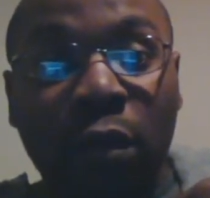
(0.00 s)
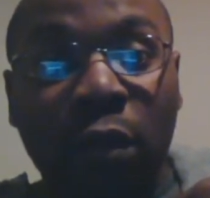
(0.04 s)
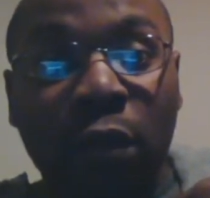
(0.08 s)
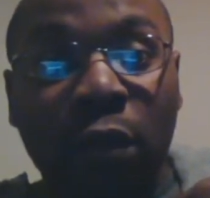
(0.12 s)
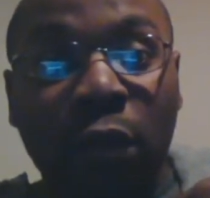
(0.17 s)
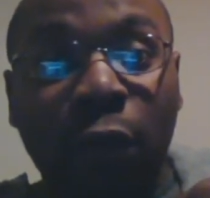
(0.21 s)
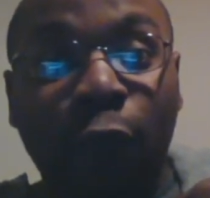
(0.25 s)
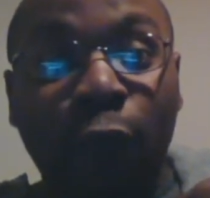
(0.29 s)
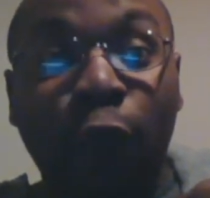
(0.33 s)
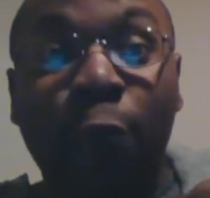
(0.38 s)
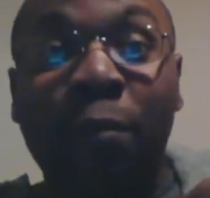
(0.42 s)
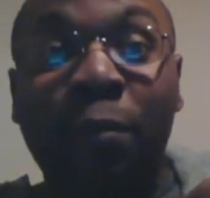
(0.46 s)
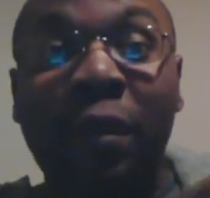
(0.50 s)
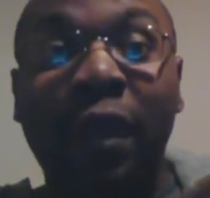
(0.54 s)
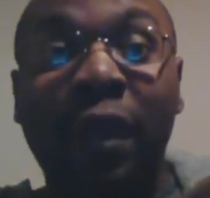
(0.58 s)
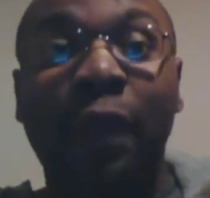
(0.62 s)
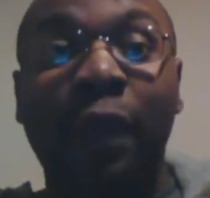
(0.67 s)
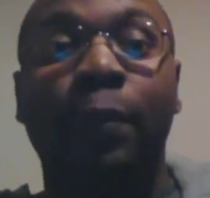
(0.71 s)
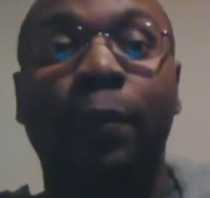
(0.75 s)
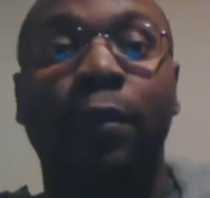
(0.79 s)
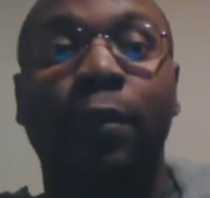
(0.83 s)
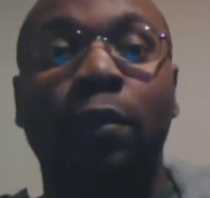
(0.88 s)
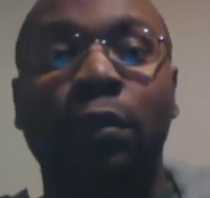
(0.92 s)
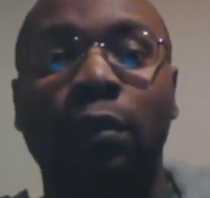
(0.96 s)
for
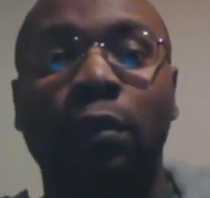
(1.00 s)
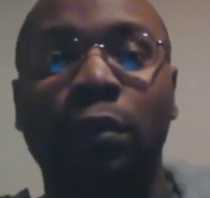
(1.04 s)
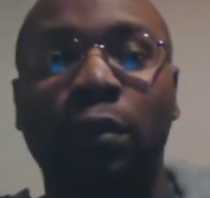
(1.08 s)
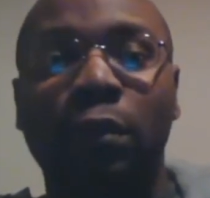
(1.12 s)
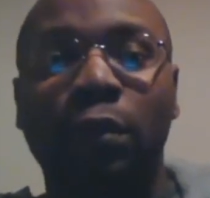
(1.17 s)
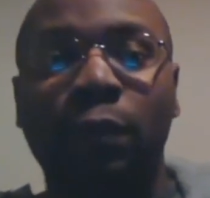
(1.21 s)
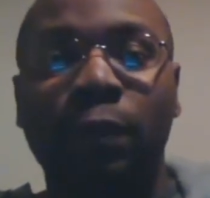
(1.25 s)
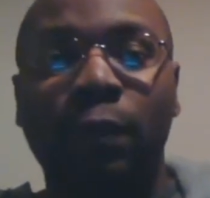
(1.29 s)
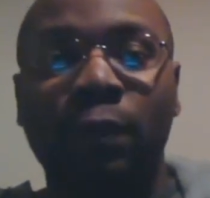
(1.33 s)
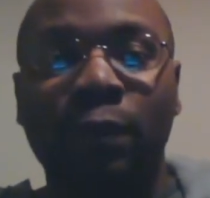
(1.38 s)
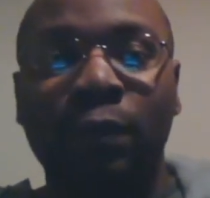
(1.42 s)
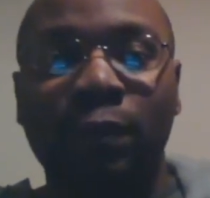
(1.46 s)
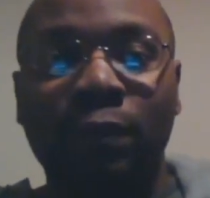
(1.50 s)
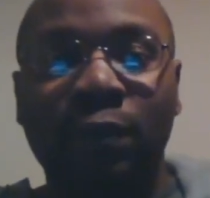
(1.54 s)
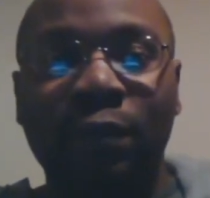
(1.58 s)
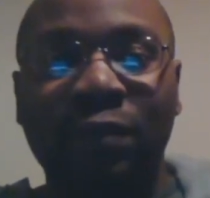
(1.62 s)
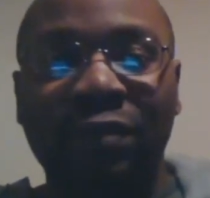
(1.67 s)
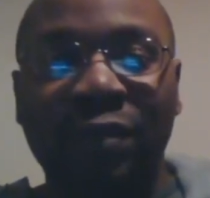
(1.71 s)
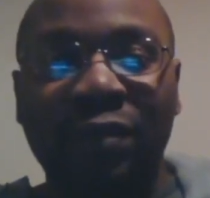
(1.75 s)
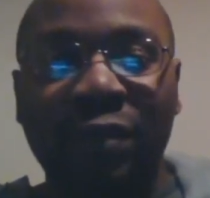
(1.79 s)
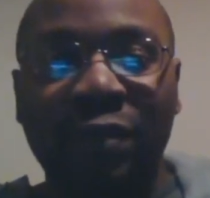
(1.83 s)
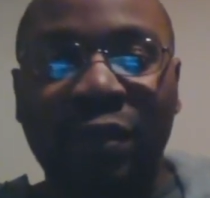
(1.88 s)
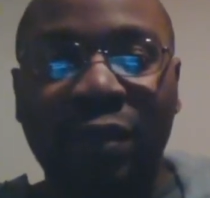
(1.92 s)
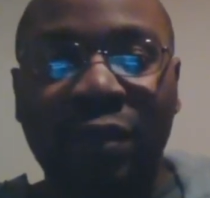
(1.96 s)
people.
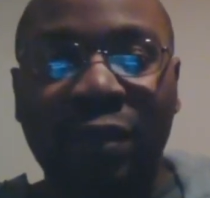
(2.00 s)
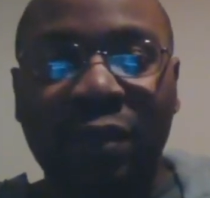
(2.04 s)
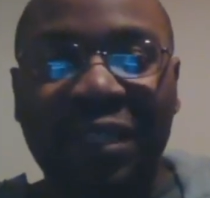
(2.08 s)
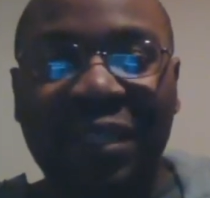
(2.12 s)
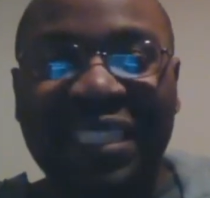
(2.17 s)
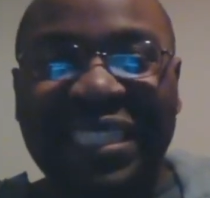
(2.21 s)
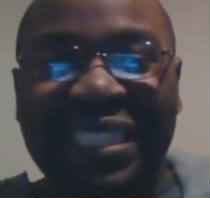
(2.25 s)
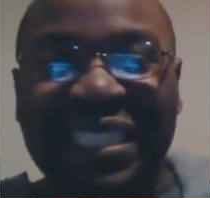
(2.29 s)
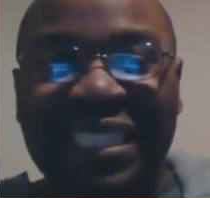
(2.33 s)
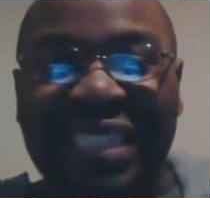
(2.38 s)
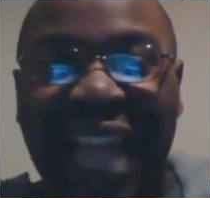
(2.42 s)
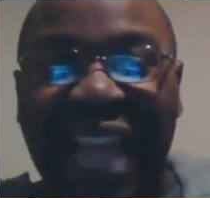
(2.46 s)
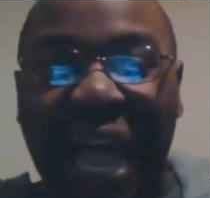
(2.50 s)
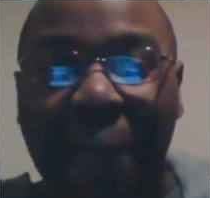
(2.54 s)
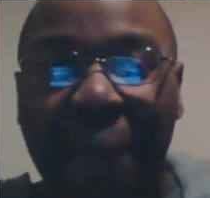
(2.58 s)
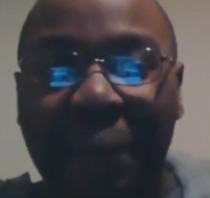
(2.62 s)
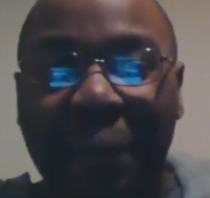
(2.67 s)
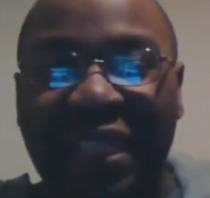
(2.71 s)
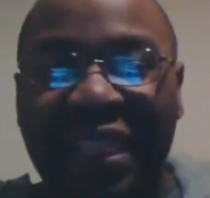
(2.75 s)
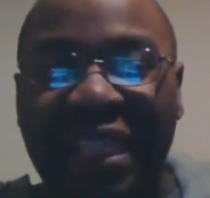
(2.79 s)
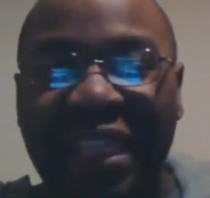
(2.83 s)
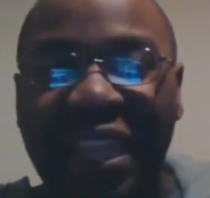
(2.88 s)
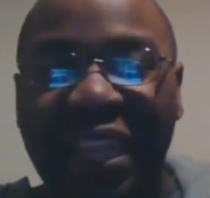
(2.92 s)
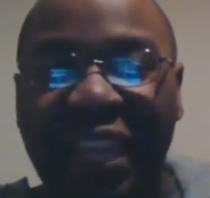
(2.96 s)
Stop
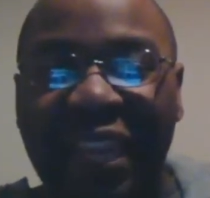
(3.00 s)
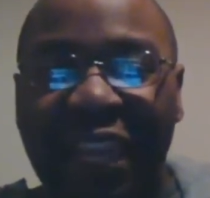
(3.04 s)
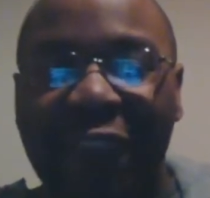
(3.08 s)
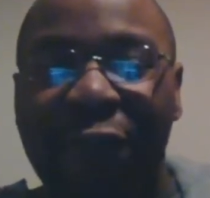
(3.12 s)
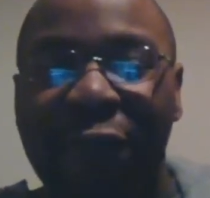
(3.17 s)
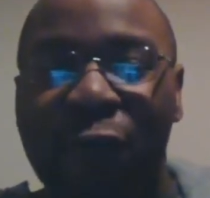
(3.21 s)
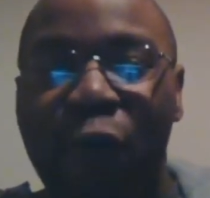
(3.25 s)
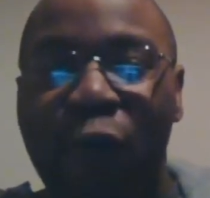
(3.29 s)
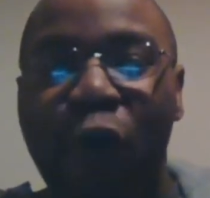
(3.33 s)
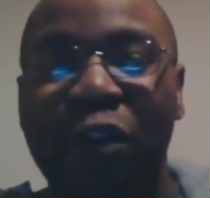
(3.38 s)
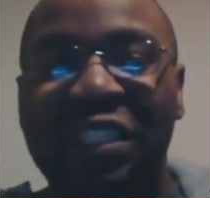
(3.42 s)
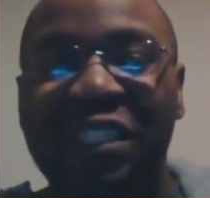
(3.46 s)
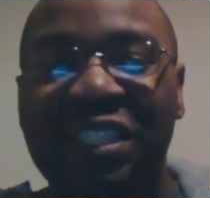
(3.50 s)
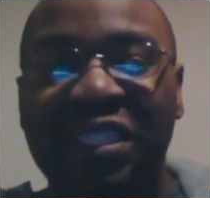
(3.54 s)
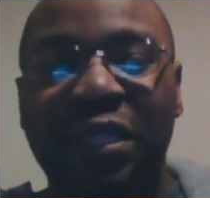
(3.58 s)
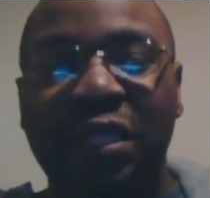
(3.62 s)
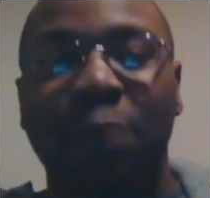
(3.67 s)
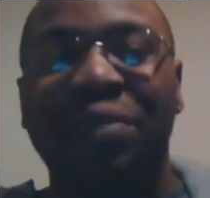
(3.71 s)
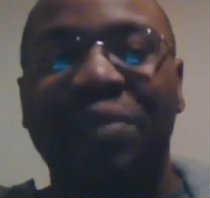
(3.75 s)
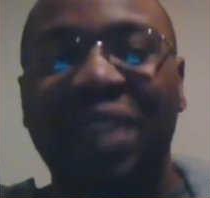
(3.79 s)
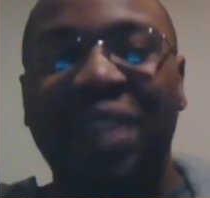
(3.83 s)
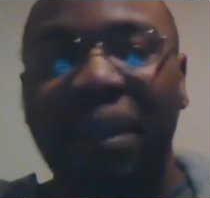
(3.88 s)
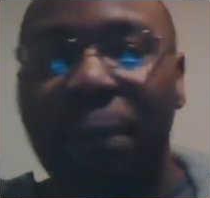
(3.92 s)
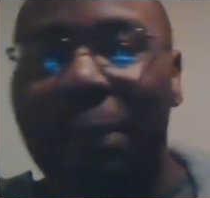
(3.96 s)
looking for
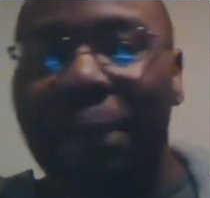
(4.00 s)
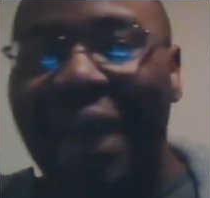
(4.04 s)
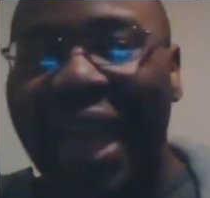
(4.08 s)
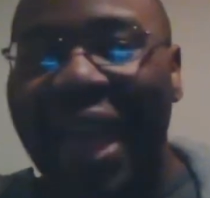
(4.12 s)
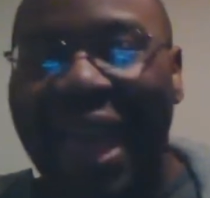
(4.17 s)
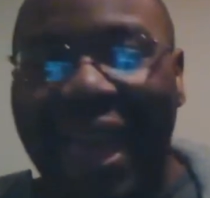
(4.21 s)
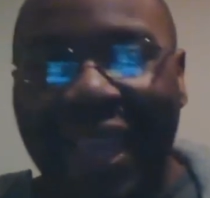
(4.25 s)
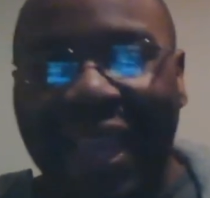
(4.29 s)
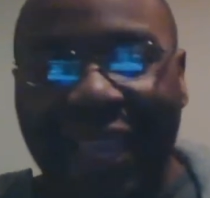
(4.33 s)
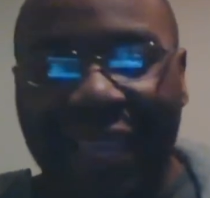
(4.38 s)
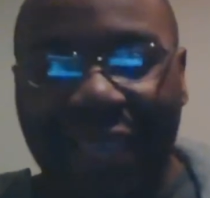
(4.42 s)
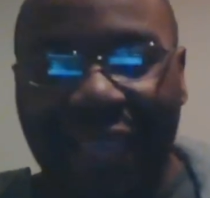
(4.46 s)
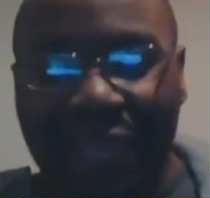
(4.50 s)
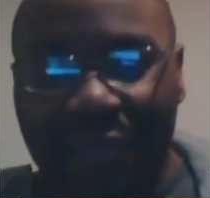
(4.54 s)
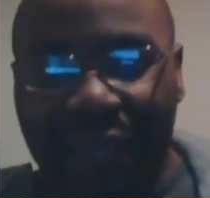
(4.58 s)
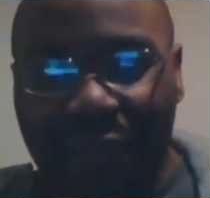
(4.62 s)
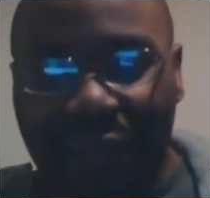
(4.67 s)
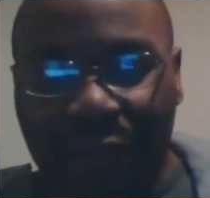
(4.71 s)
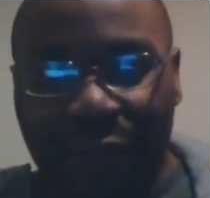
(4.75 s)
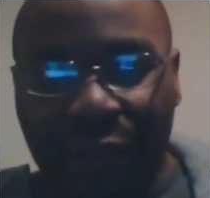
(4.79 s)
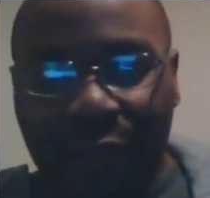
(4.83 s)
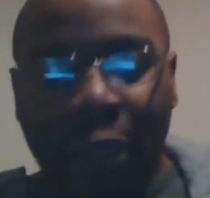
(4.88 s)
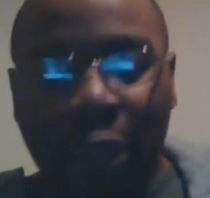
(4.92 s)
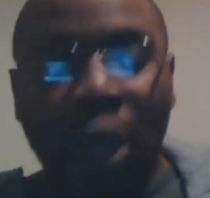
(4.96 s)
something back.
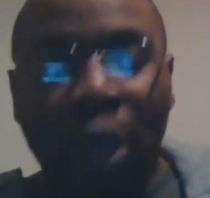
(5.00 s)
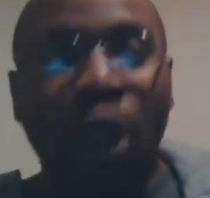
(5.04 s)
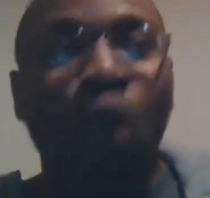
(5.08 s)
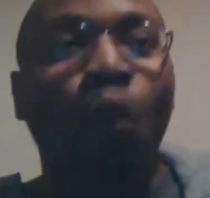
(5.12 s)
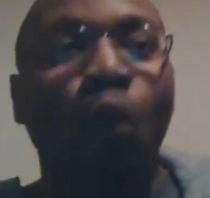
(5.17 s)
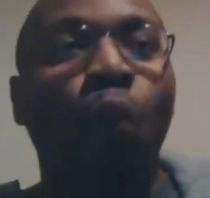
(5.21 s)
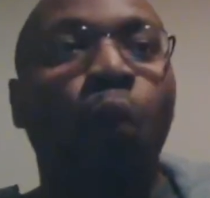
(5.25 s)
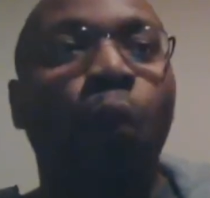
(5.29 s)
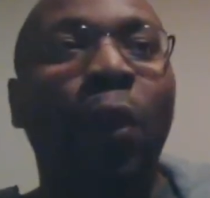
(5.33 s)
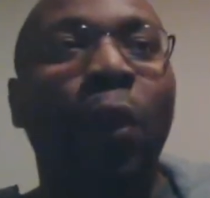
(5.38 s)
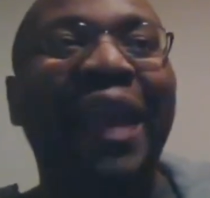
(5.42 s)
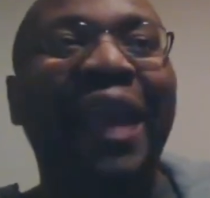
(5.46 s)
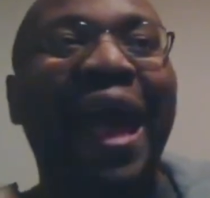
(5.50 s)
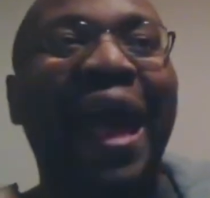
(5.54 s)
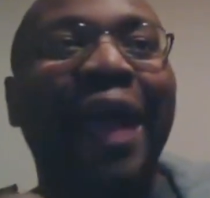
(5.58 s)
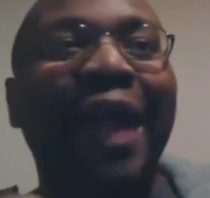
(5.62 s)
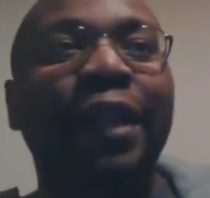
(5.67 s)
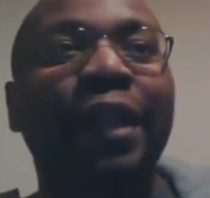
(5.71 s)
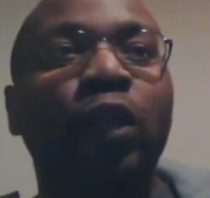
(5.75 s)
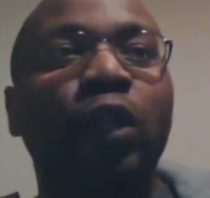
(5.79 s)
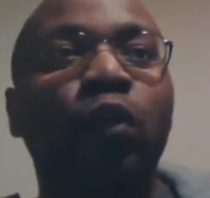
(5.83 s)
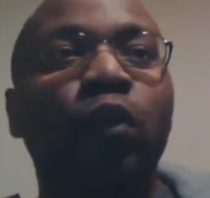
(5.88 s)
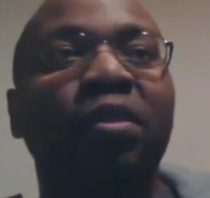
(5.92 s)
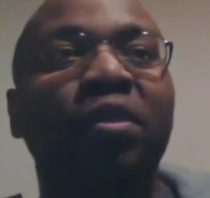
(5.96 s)
When I
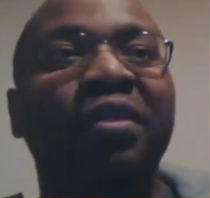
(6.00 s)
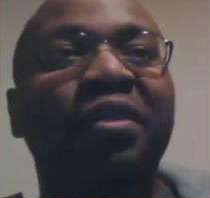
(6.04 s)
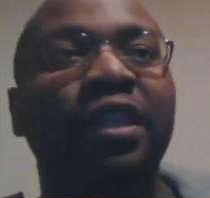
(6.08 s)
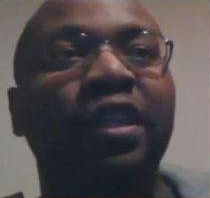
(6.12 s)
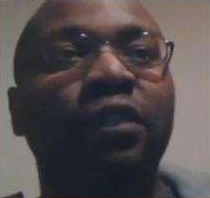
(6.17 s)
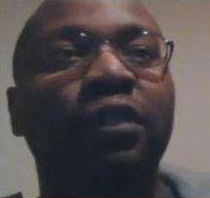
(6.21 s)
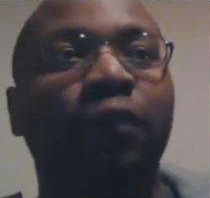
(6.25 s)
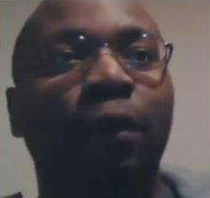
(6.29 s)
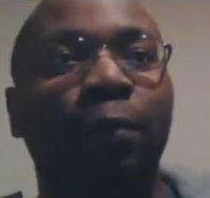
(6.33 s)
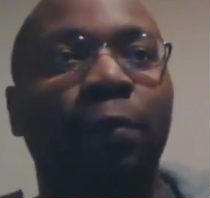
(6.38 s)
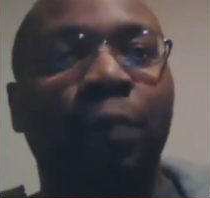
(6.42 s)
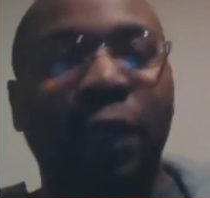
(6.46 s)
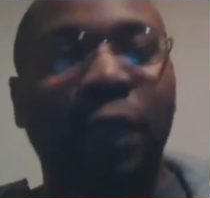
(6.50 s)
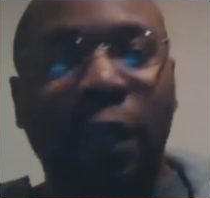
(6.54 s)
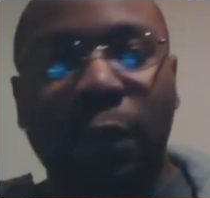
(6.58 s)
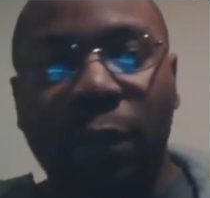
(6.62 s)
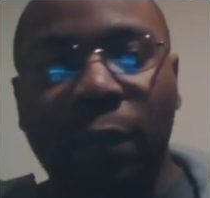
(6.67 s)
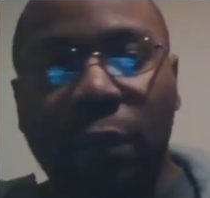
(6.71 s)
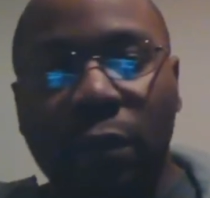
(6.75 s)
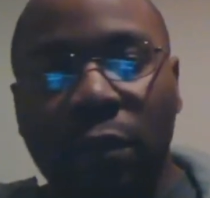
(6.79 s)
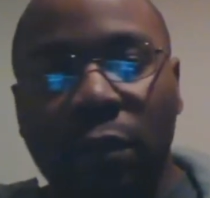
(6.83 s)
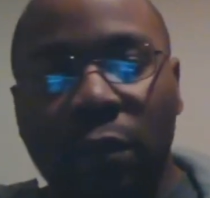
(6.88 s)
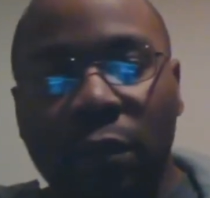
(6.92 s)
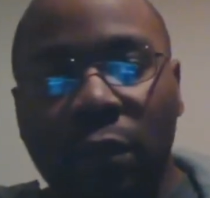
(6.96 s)
do things for
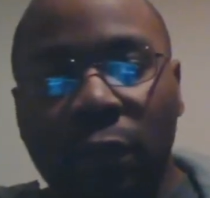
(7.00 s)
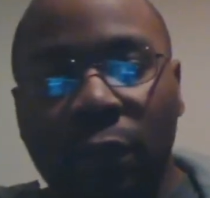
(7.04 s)
people,